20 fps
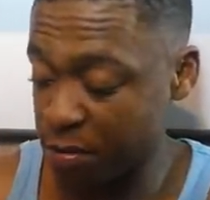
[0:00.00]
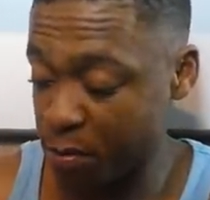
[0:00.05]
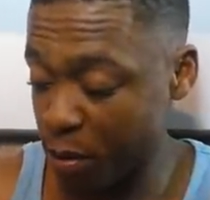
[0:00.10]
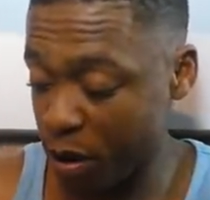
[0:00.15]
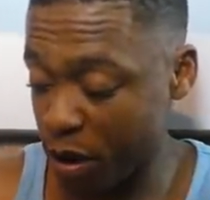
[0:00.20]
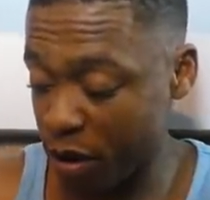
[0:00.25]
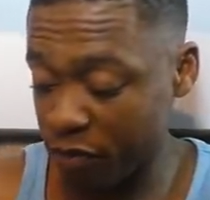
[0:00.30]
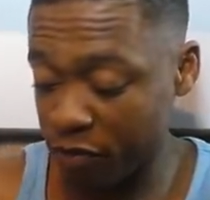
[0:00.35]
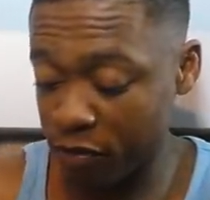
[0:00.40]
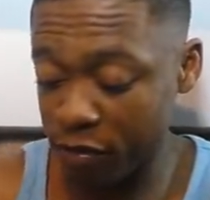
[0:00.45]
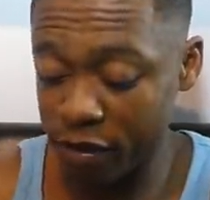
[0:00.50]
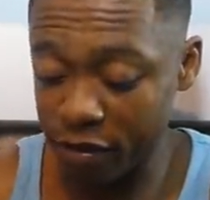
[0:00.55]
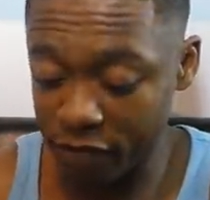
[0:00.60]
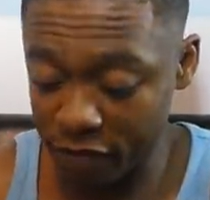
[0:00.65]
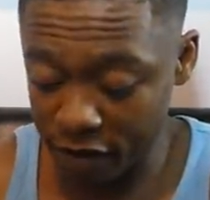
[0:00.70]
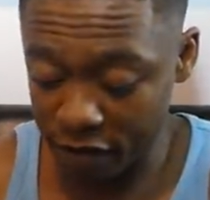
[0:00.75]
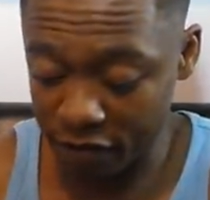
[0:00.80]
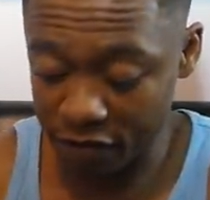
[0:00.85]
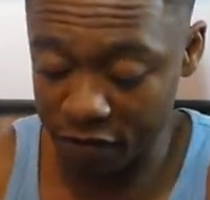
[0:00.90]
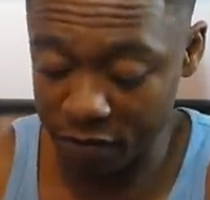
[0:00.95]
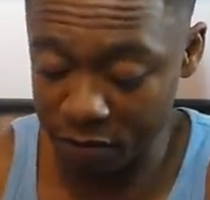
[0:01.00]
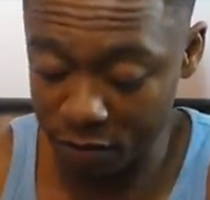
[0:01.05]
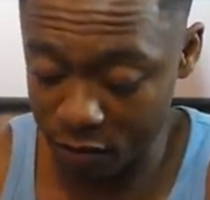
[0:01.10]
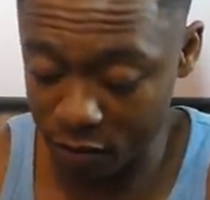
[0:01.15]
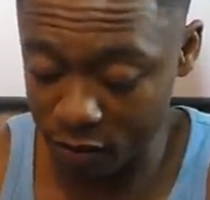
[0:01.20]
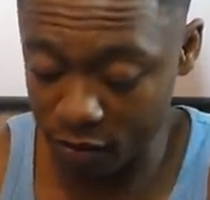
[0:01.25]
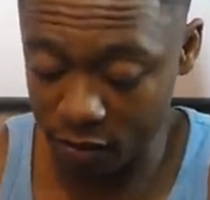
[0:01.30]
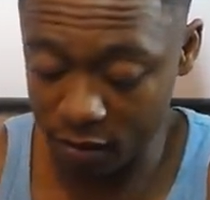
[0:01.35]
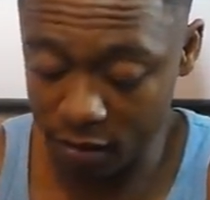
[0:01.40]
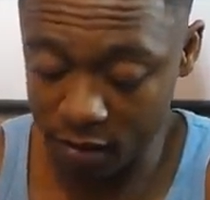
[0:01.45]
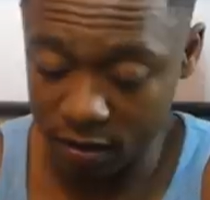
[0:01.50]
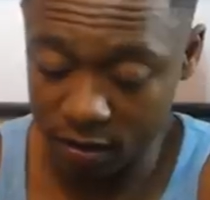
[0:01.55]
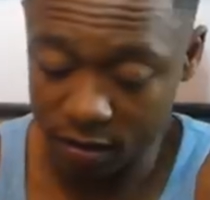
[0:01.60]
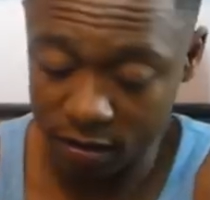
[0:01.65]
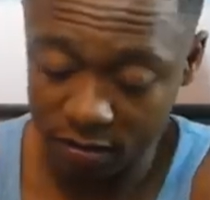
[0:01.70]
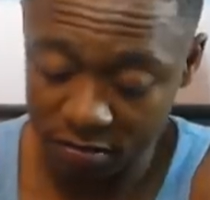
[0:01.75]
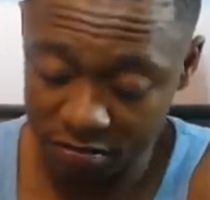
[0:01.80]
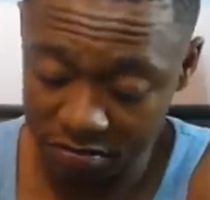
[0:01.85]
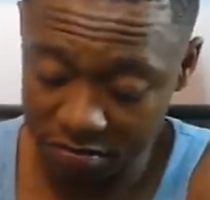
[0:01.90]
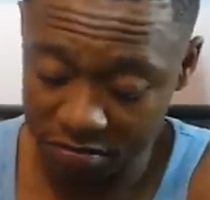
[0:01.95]
But I thought, if nothing more,
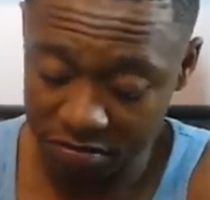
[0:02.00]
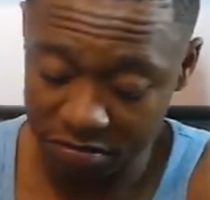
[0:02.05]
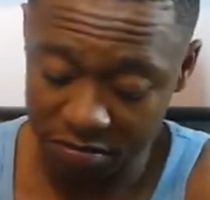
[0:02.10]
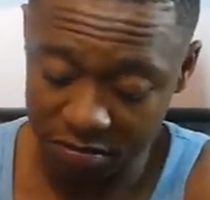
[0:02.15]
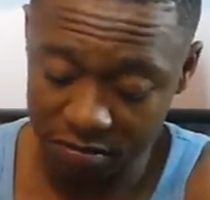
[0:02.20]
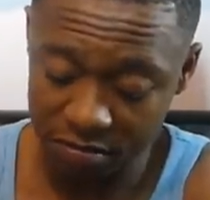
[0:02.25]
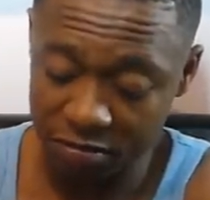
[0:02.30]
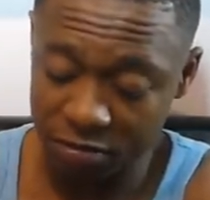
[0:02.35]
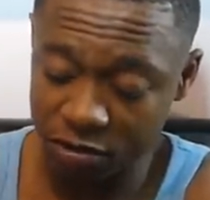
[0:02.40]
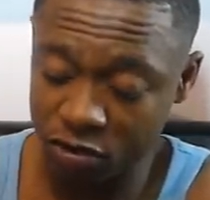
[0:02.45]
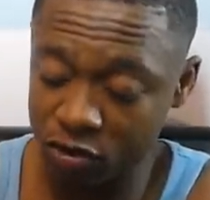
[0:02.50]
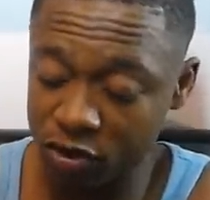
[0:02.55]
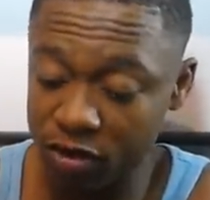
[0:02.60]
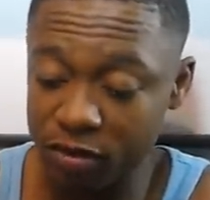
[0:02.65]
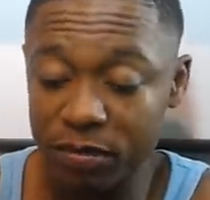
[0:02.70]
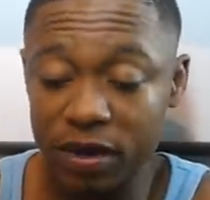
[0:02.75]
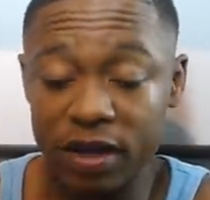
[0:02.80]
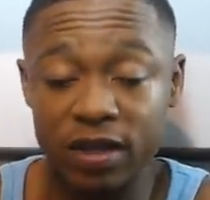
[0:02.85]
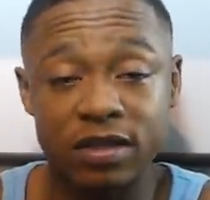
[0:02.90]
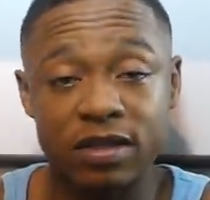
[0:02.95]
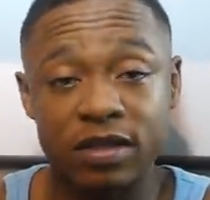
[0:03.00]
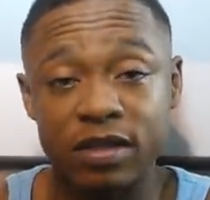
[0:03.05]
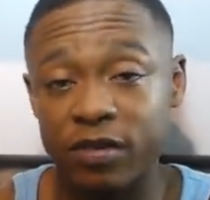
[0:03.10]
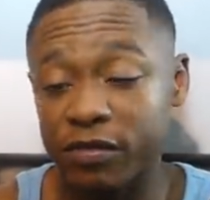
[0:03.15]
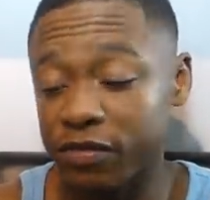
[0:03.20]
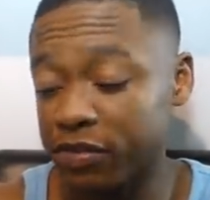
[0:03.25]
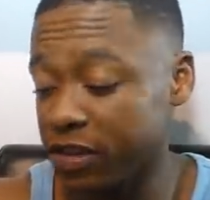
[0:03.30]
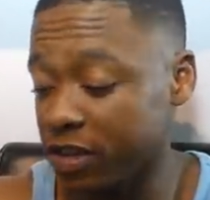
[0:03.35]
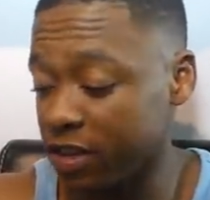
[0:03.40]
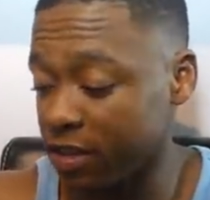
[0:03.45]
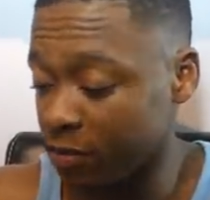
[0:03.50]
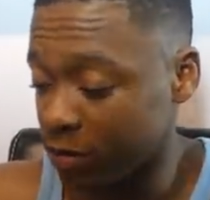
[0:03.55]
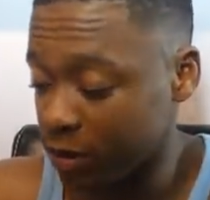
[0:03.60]
treat myself, innit?